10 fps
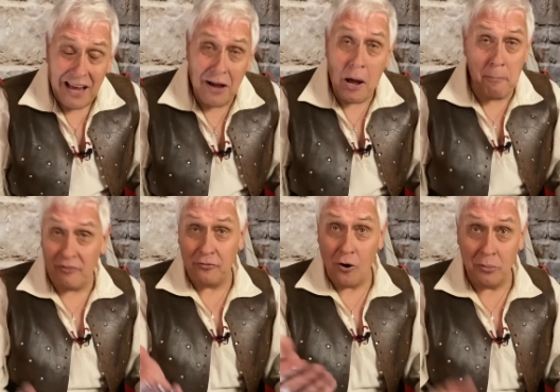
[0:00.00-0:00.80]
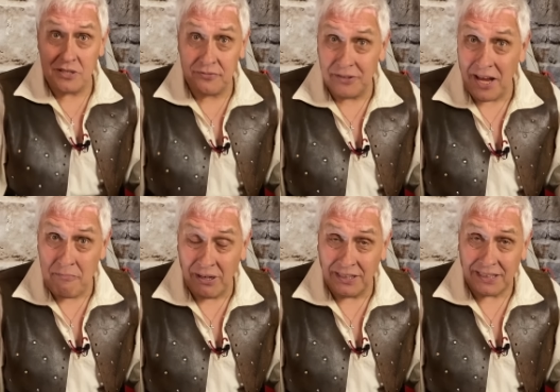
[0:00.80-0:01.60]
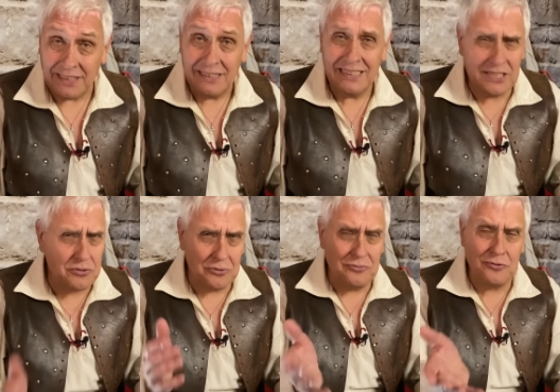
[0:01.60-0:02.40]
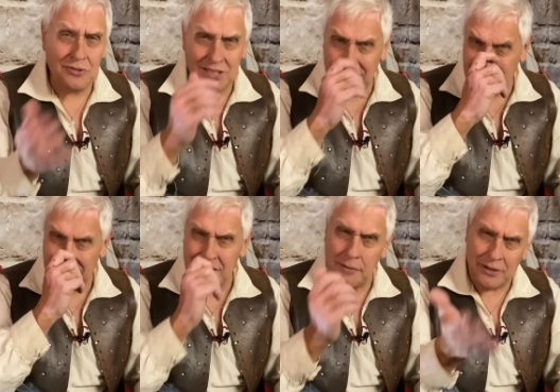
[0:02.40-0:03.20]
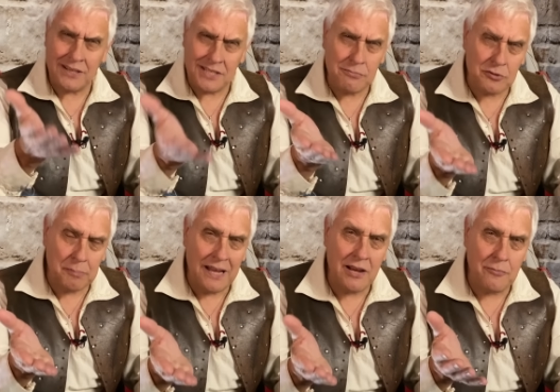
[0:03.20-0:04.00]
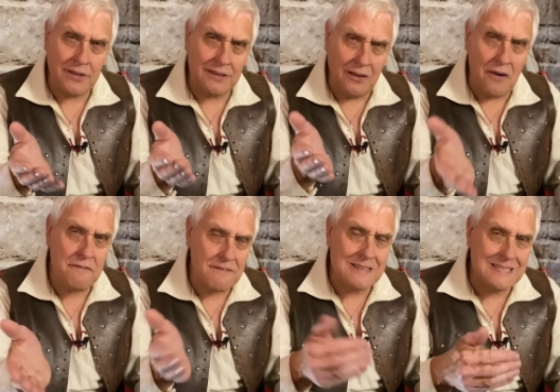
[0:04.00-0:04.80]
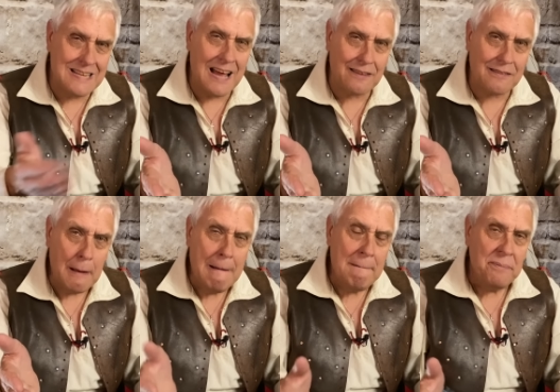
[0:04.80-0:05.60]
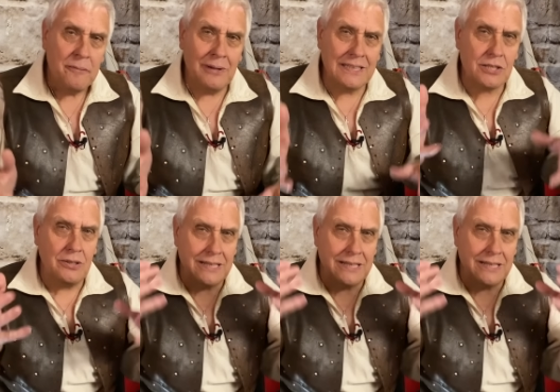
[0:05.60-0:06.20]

a performance for their money? It's awful to think, isn't it? Because he was playing with life and death. Well, this got